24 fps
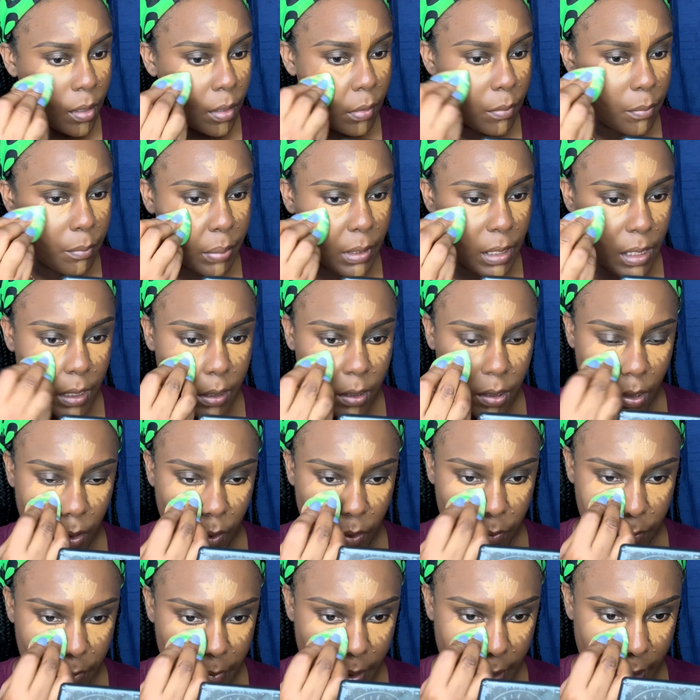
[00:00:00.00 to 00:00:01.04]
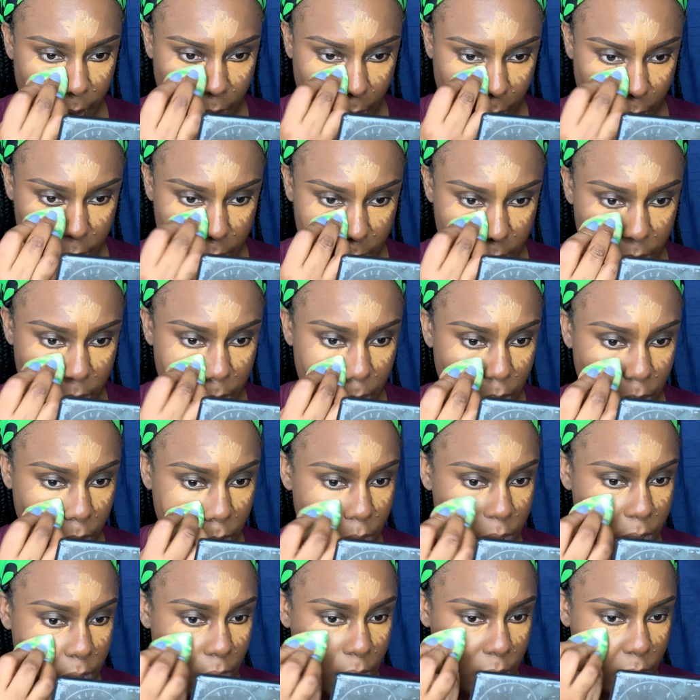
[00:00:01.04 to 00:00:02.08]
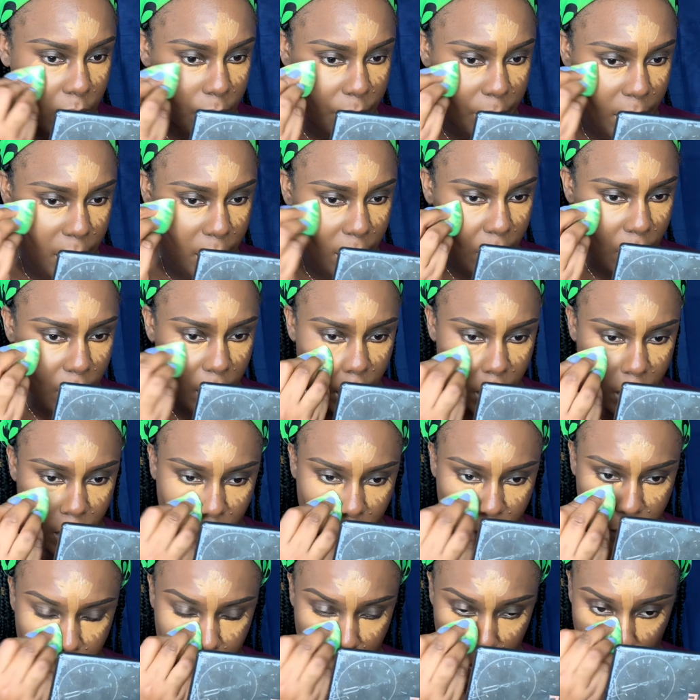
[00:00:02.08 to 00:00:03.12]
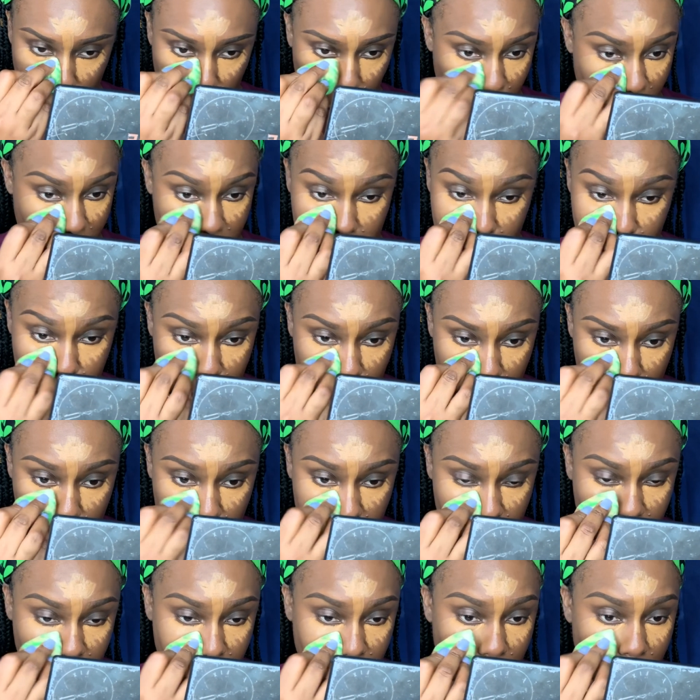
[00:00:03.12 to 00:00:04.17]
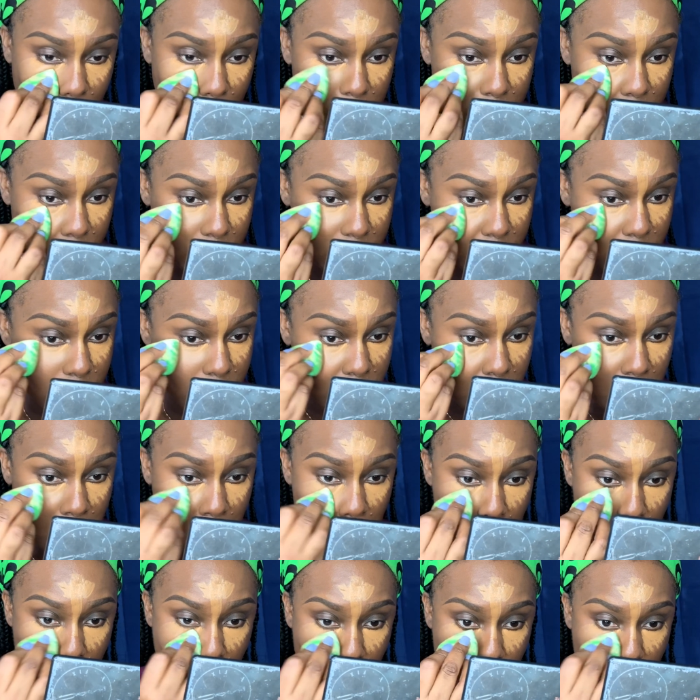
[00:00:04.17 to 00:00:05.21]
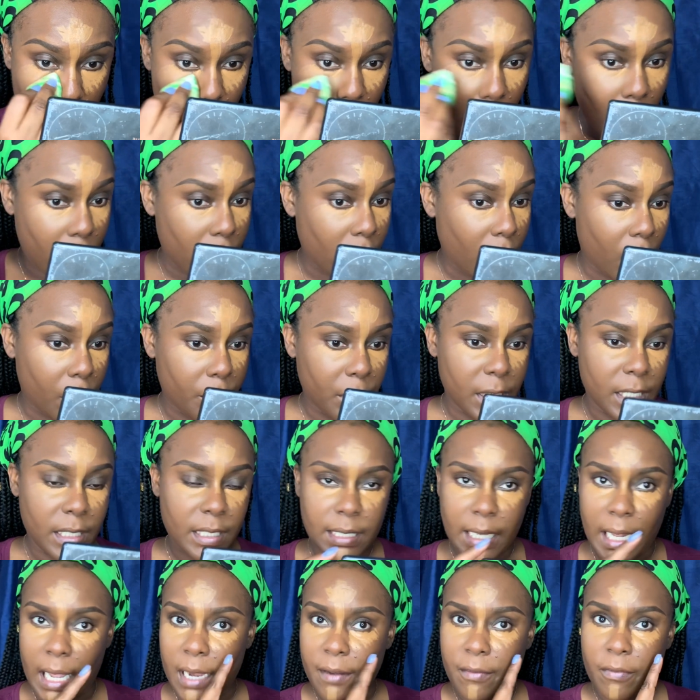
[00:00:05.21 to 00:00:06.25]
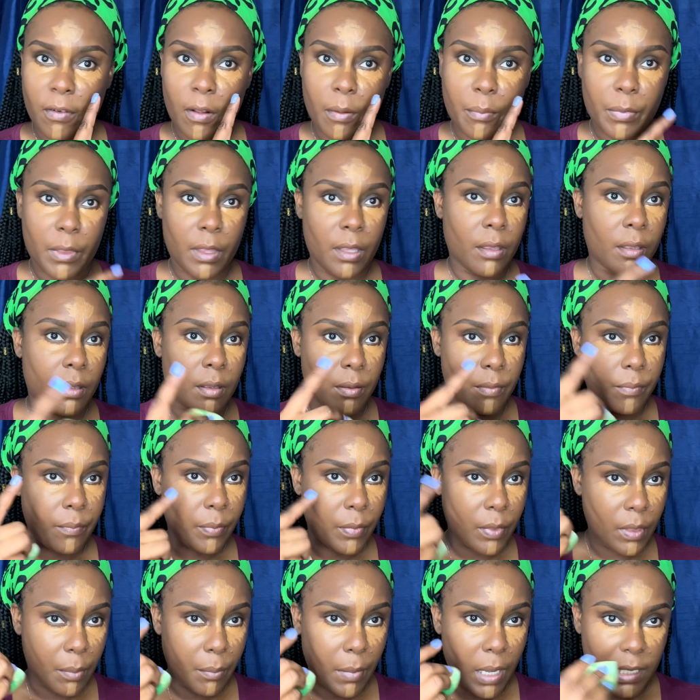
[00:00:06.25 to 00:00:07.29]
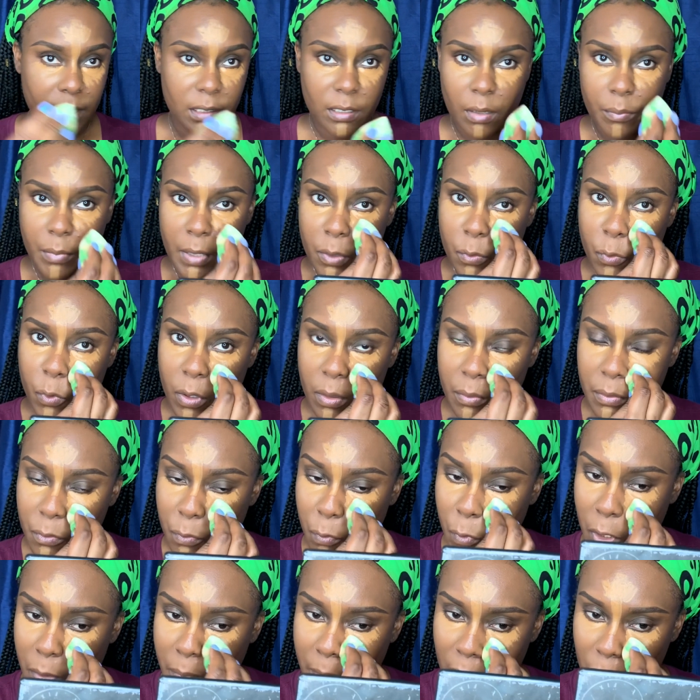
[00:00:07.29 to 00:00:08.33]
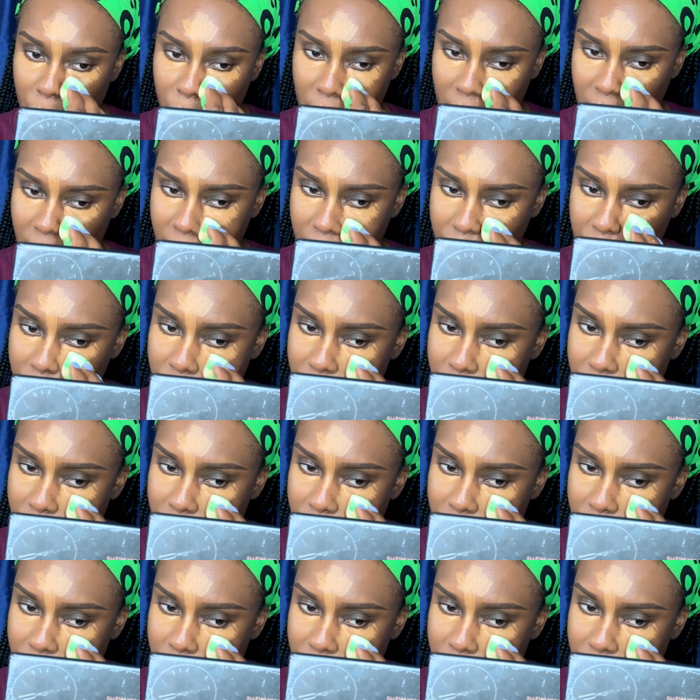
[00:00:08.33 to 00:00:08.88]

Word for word: blend out my concealers under my eye out as we call our highlight i normally start from the the bottom and work, work my way up